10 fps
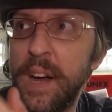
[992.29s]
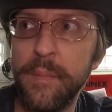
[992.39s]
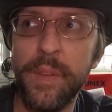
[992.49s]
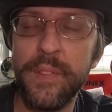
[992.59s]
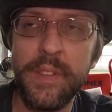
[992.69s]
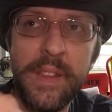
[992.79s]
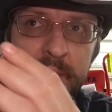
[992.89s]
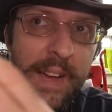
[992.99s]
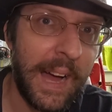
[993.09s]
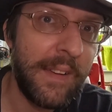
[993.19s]
I'm using
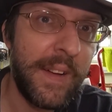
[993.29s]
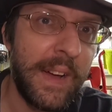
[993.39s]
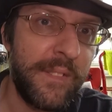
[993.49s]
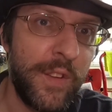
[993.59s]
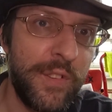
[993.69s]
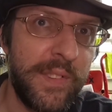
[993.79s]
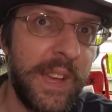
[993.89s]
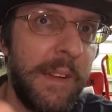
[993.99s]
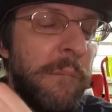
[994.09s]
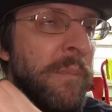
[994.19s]
this, I have
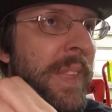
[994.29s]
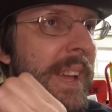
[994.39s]
used it.